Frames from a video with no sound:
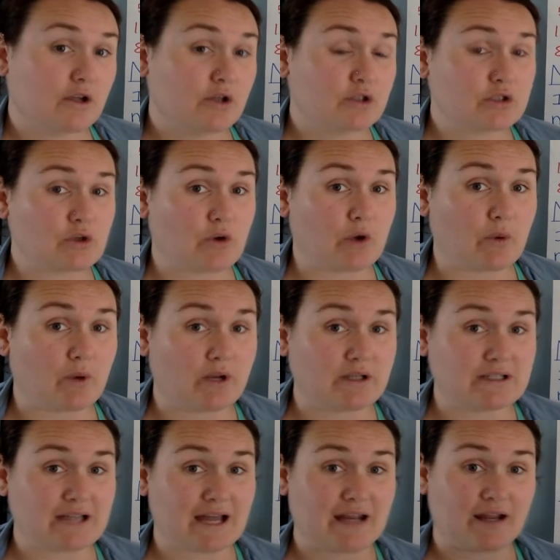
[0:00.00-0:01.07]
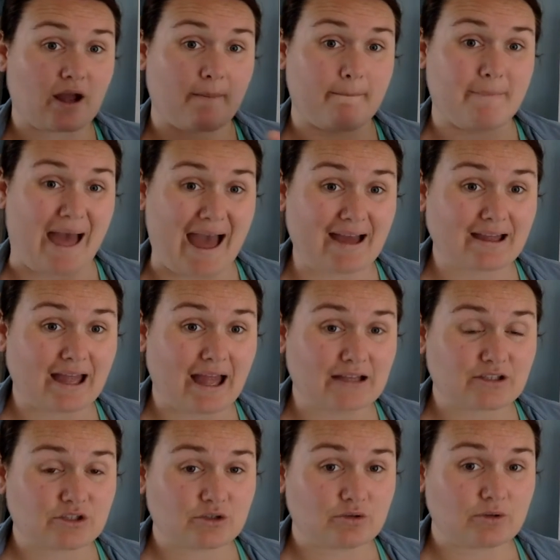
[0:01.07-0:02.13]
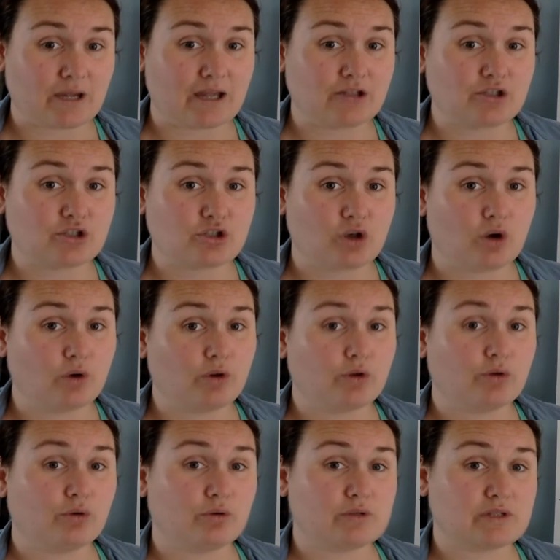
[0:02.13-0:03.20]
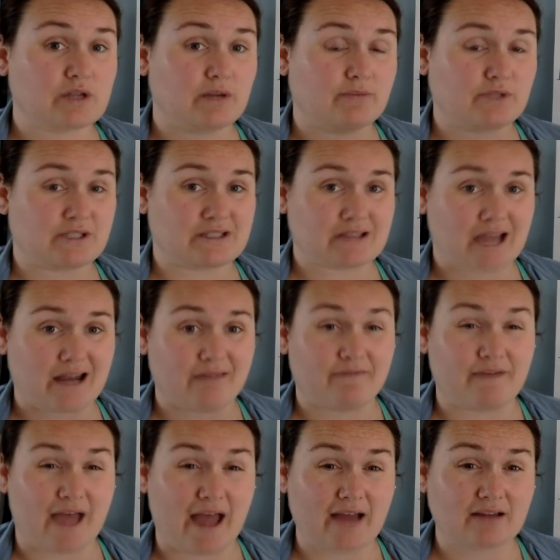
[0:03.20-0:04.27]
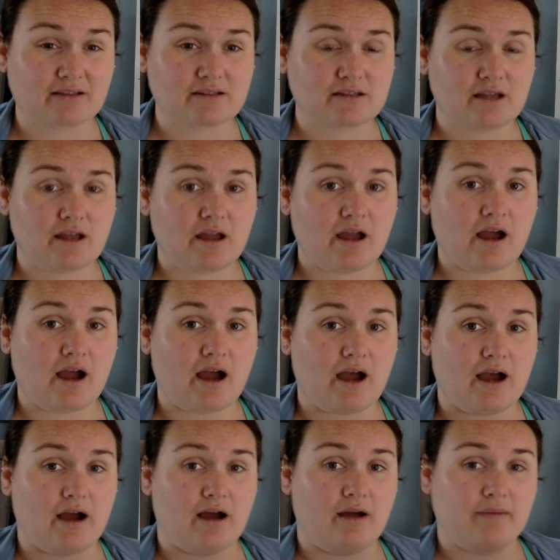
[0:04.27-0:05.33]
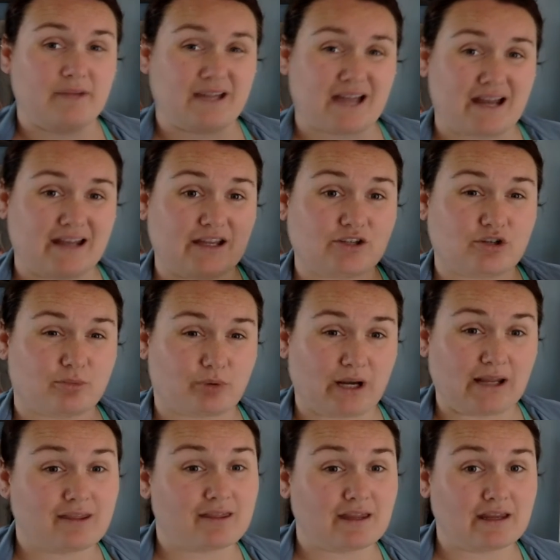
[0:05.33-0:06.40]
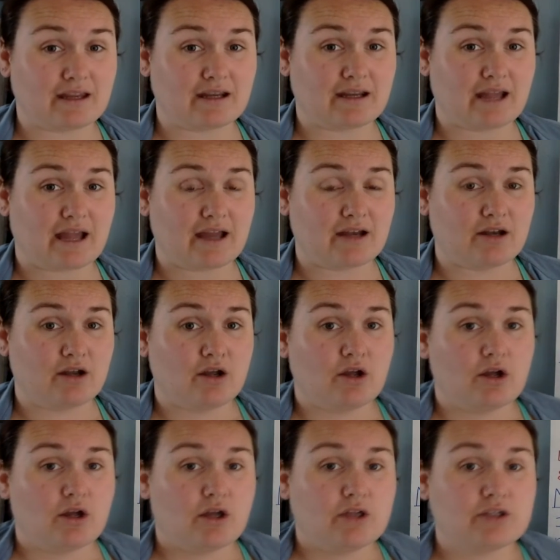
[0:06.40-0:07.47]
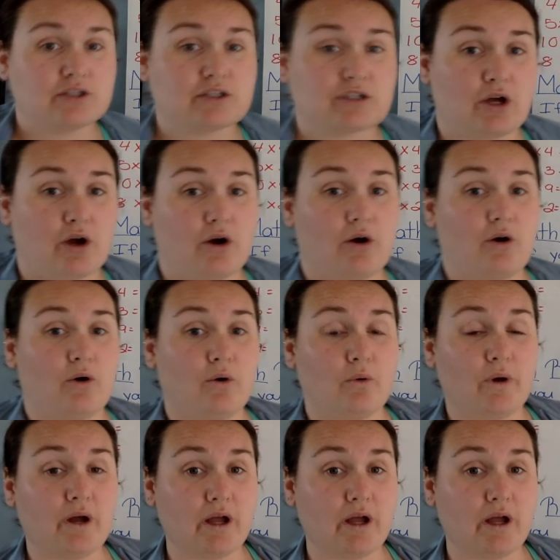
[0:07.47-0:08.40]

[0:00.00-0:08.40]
So I wanted to kind of come back at you and show you some just kind of facts and kind of get your brain thinking again. So